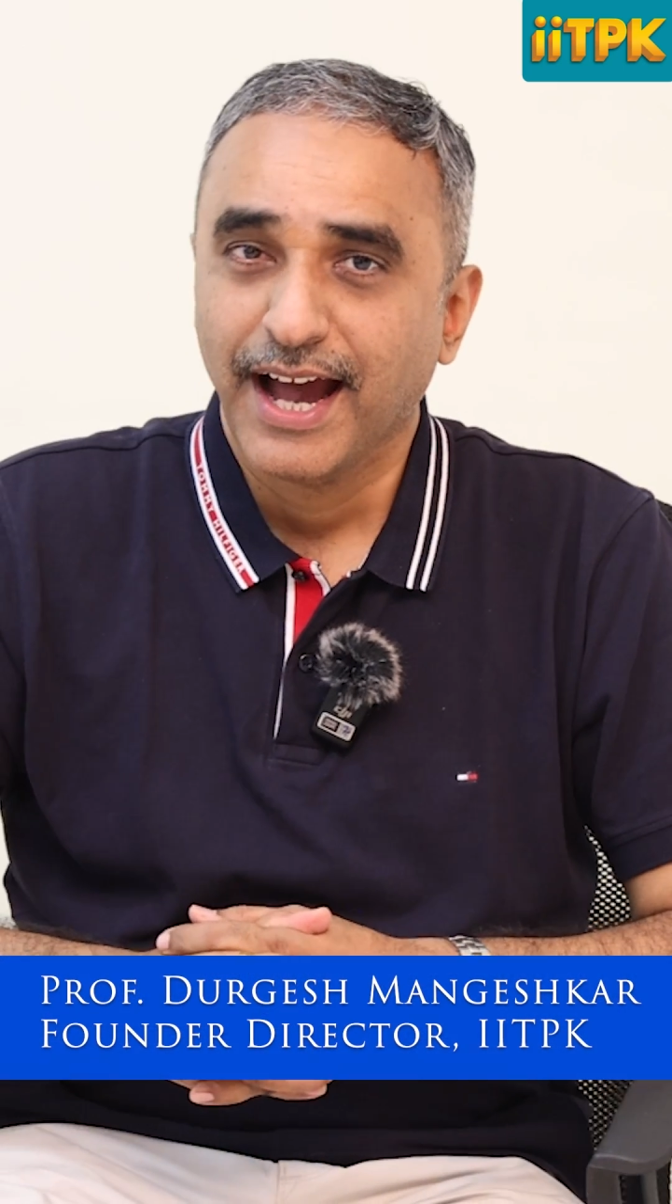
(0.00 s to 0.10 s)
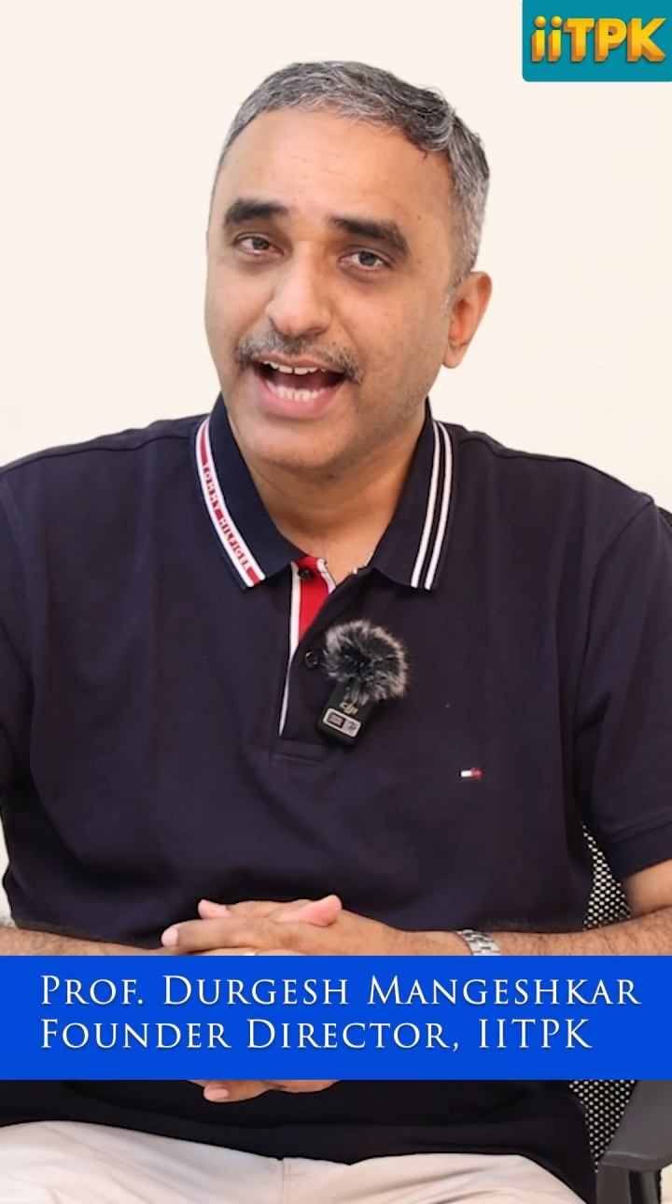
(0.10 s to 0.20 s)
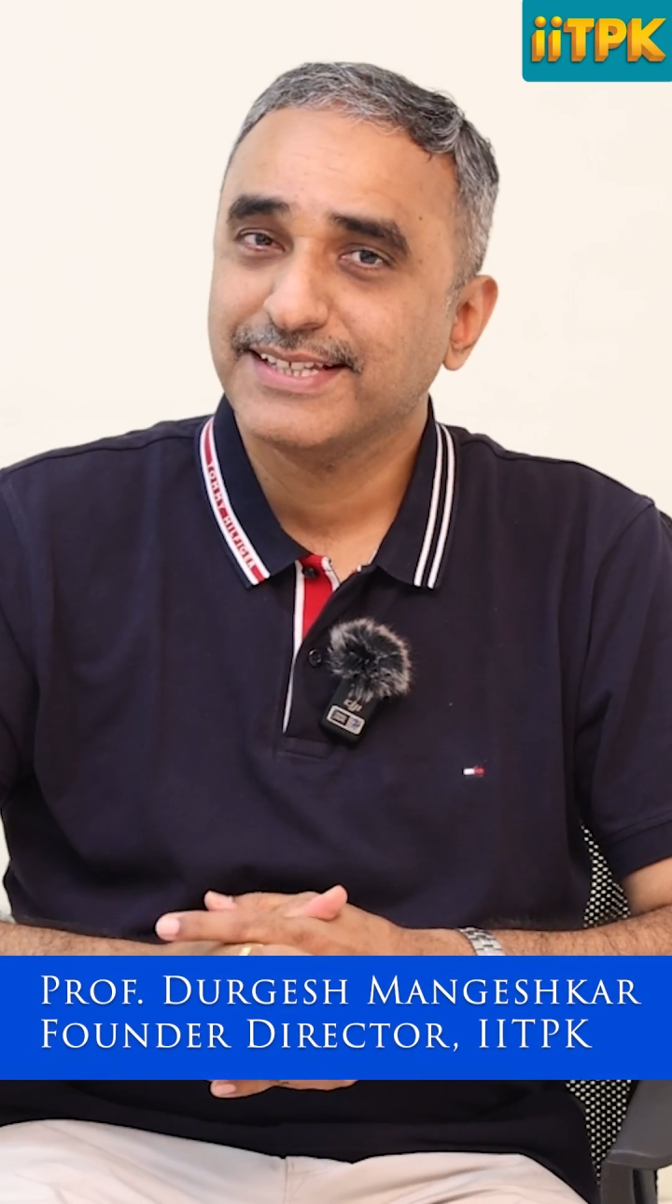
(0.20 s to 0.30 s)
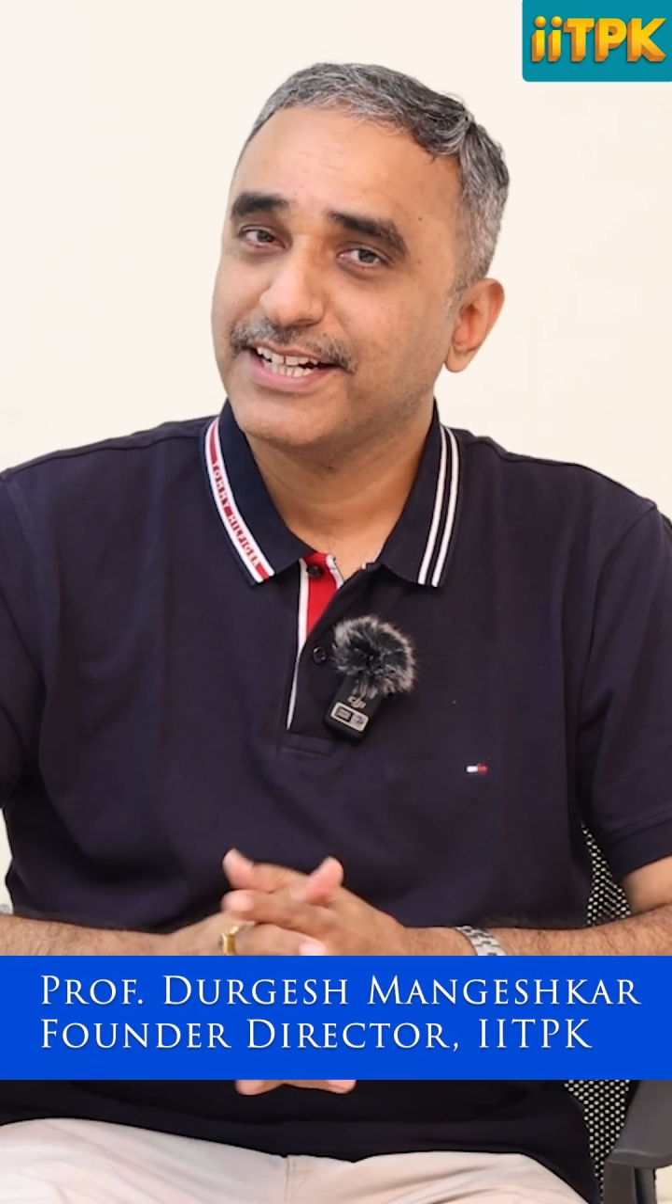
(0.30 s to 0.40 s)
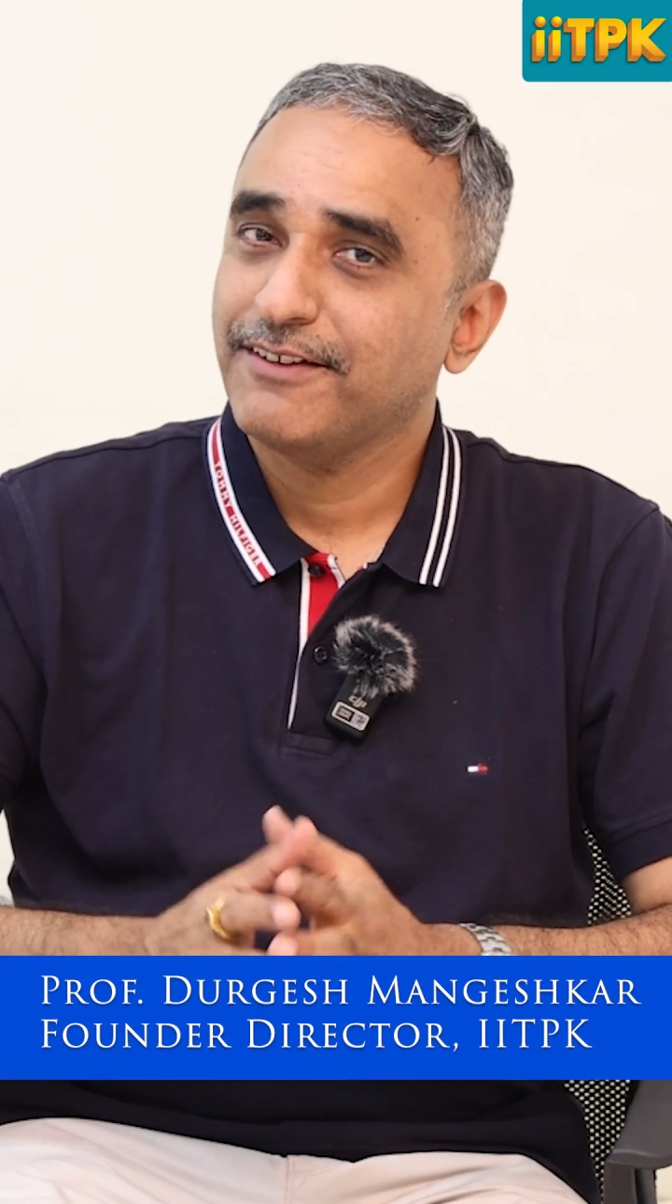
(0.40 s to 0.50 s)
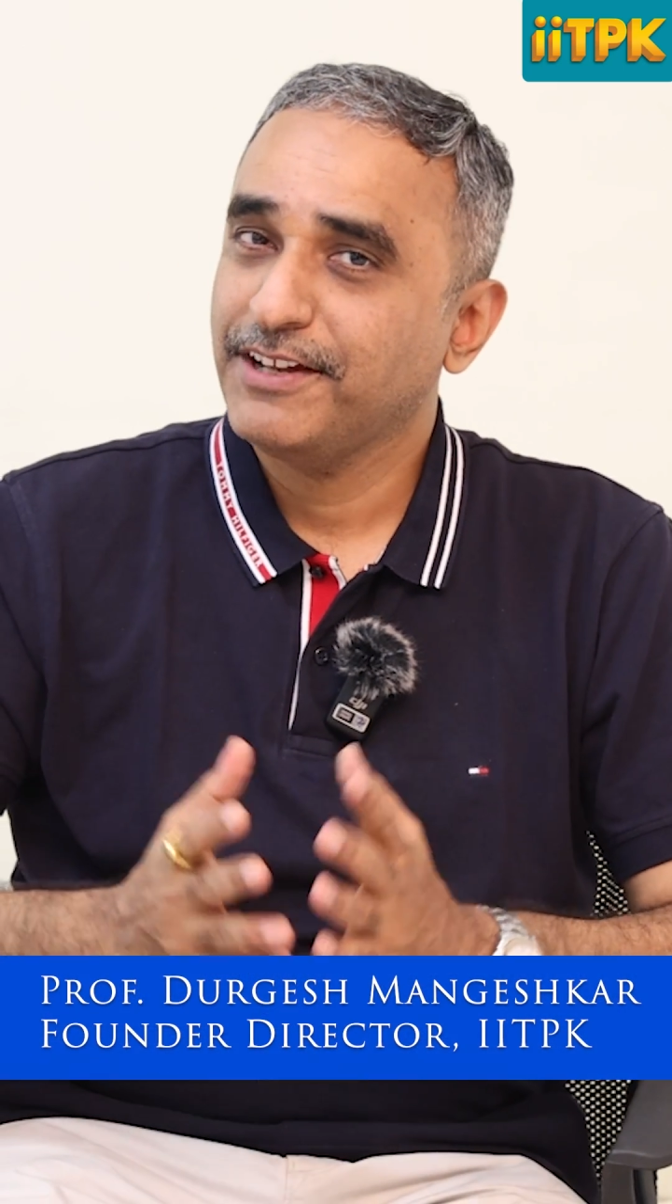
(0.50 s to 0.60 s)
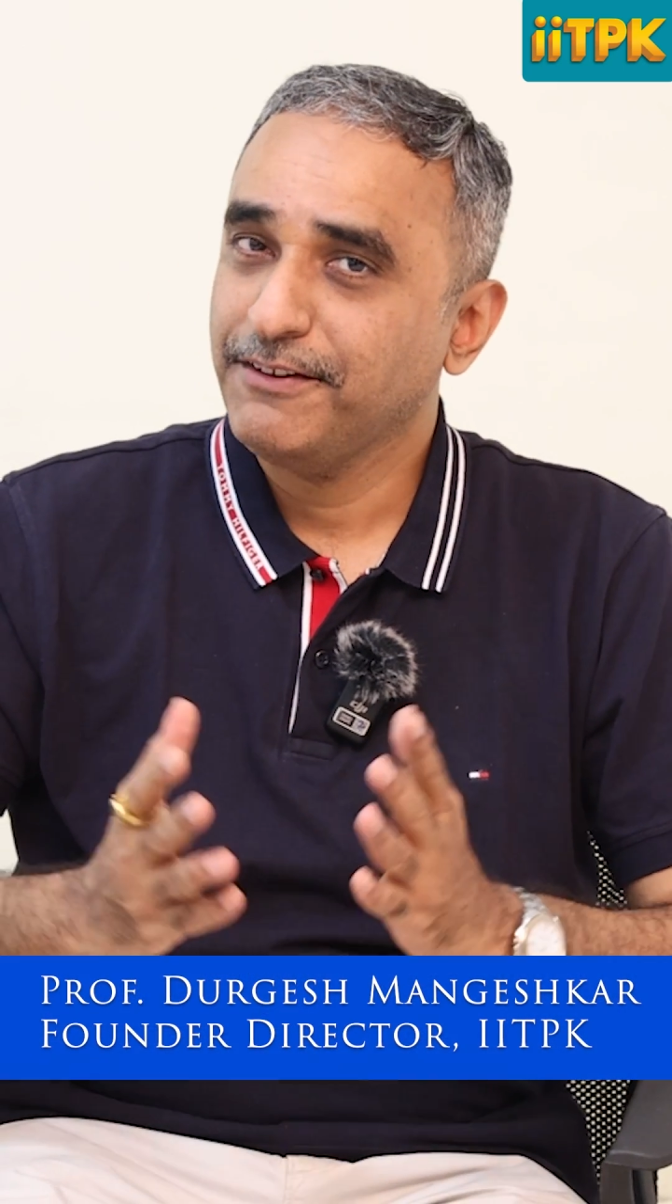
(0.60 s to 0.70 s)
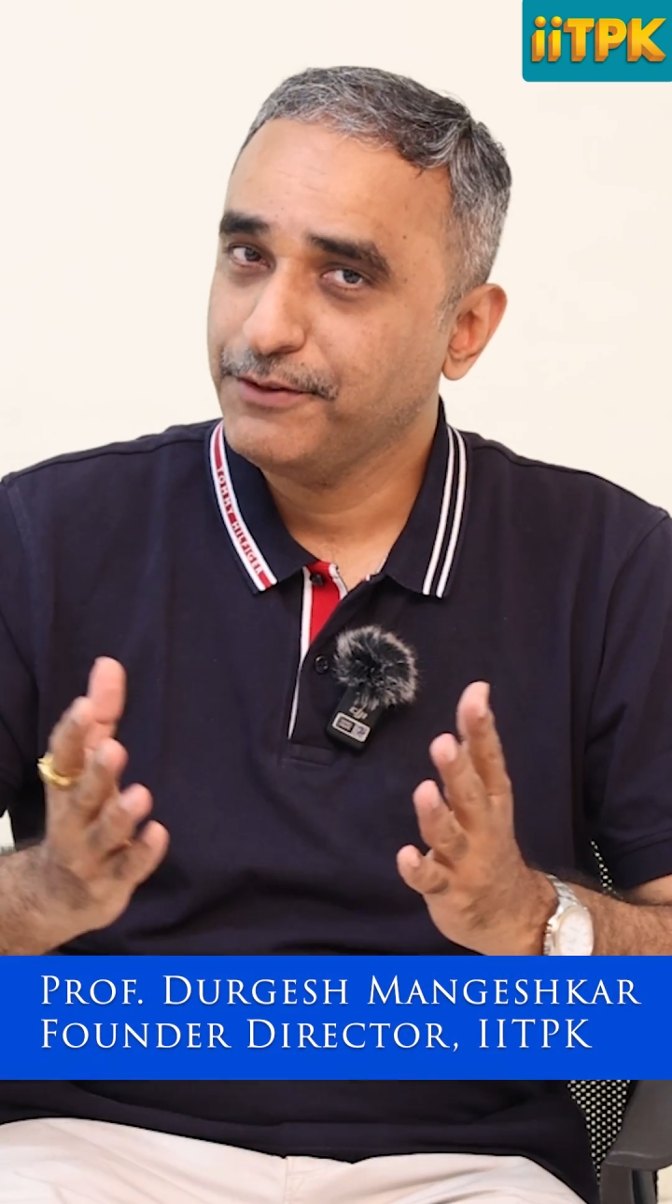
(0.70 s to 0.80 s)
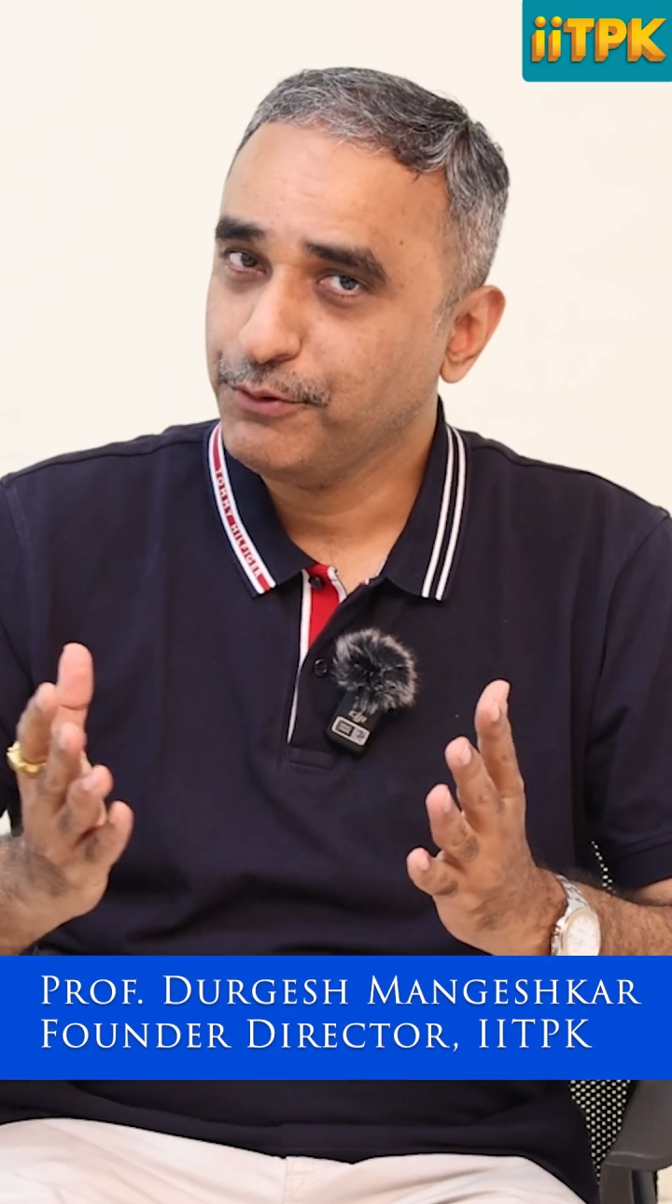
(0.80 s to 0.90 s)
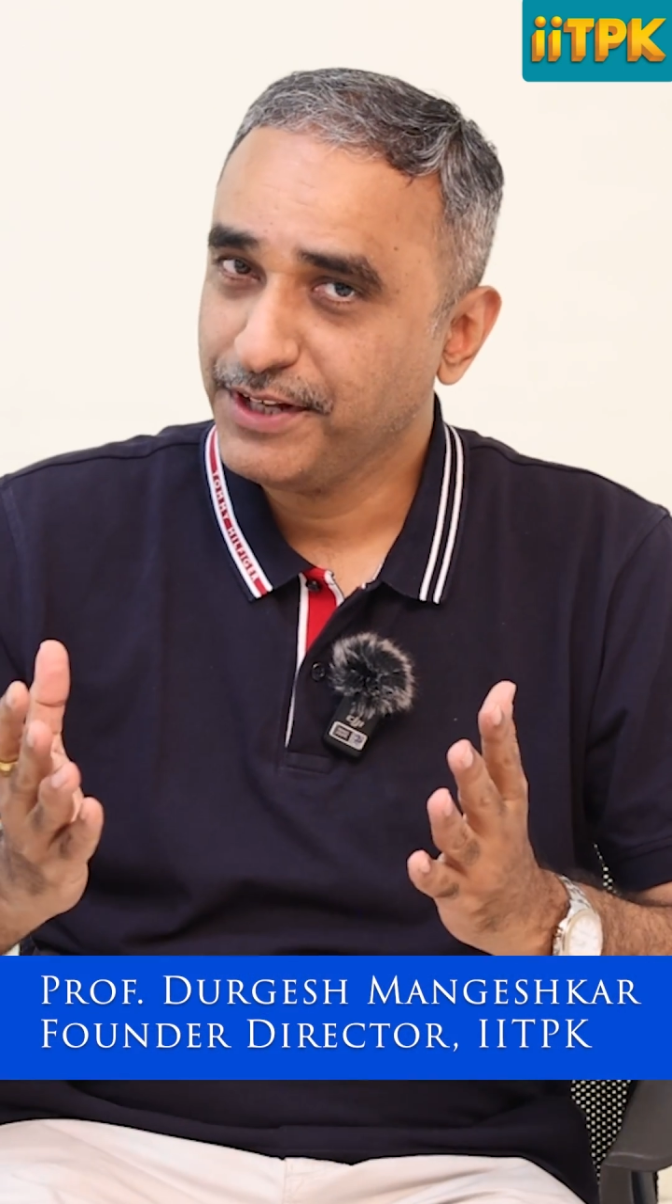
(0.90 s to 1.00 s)
as there are
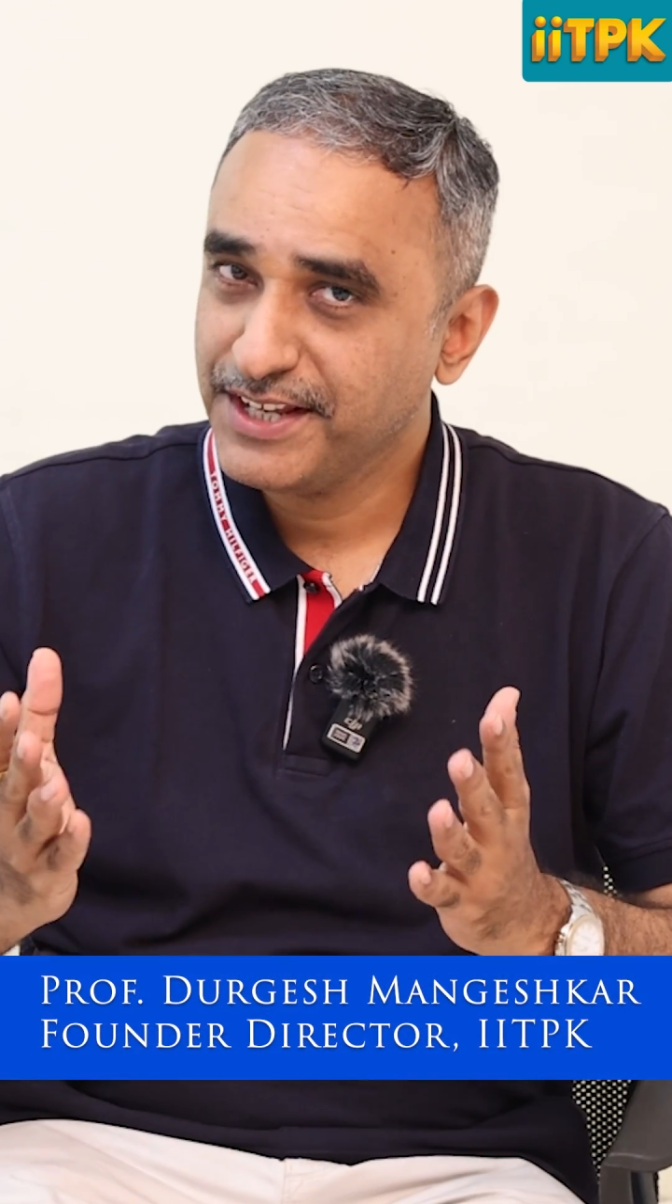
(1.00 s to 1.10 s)
very few